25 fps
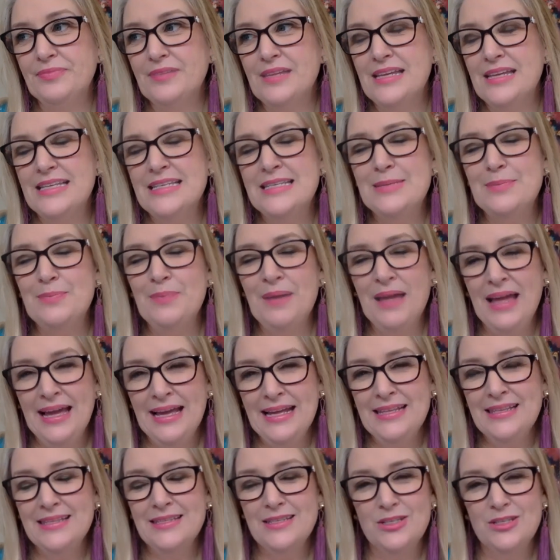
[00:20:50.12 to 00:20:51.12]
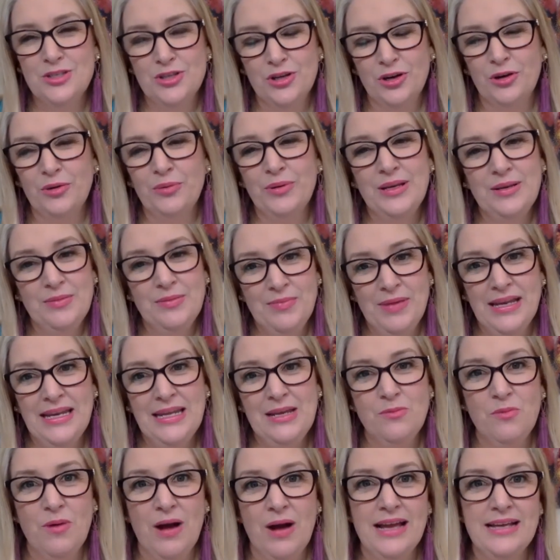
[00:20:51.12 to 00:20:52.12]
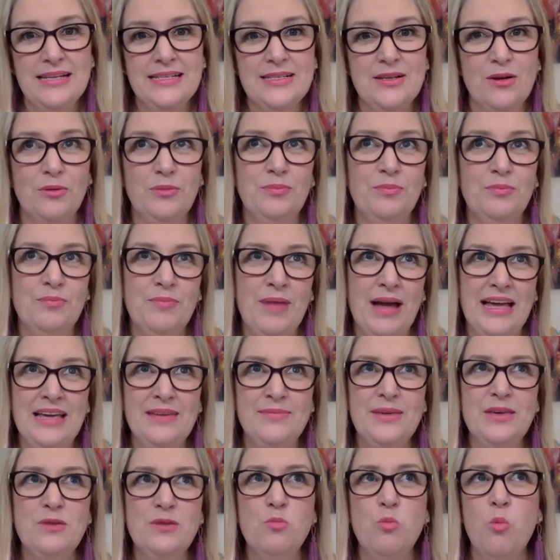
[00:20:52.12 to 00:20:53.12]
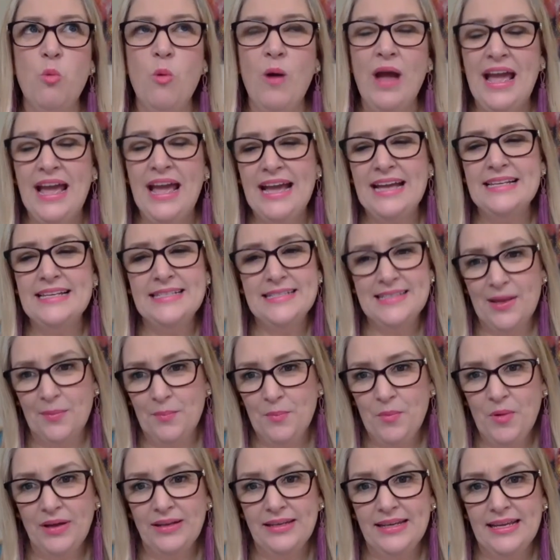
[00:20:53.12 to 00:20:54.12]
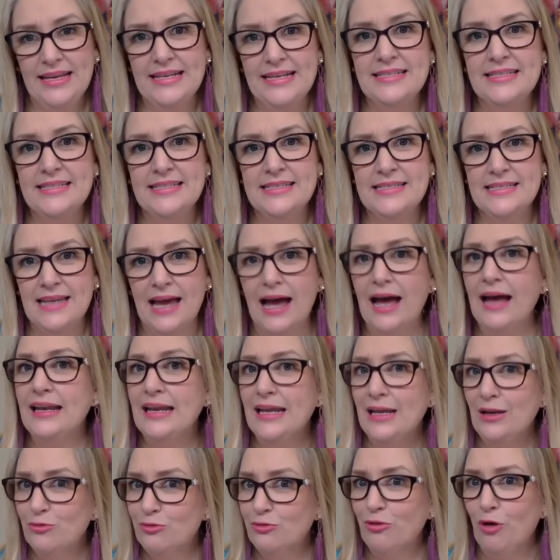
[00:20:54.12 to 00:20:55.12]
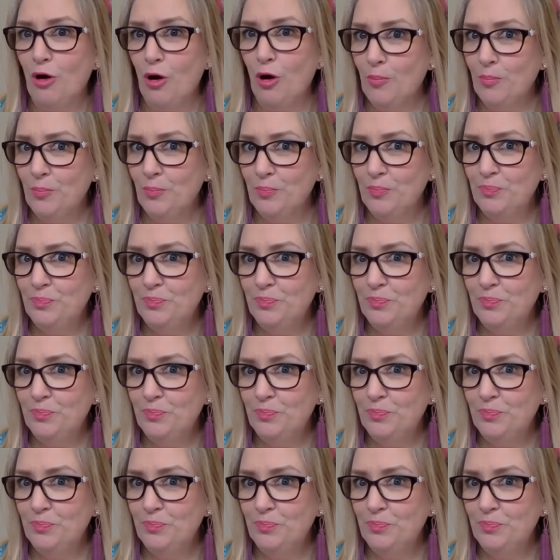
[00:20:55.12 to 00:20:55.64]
depends, Jo, in many ways on maybe where someone is starting from.